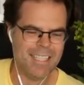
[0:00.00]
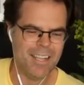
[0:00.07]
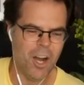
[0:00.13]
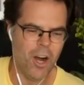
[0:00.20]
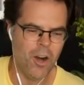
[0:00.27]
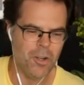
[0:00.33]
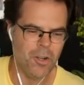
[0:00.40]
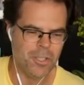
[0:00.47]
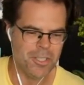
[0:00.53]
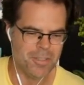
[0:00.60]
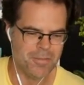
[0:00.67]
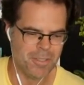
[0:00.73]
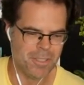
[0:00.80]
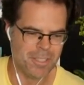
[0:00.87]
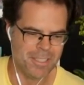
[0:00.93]
all
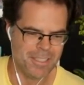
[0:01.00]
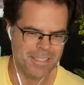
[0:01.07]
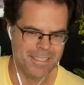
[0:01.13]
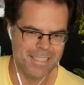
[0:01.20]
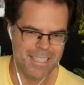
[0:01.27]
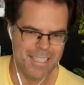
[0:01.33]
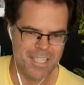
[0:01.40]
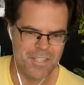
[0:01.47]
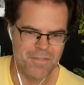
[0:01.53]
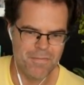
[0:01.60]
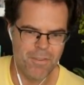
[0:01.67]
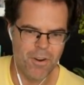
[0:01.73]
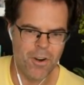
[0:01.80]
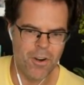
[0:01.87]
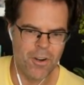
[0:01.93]
over his
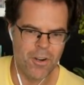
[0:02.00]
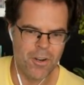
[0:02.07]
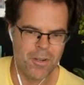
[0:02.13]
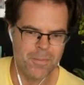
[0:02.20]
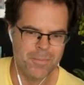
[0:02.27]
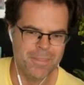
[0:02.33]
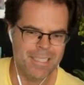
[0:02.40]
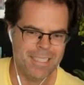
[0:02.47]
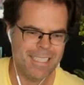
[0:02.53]
farm.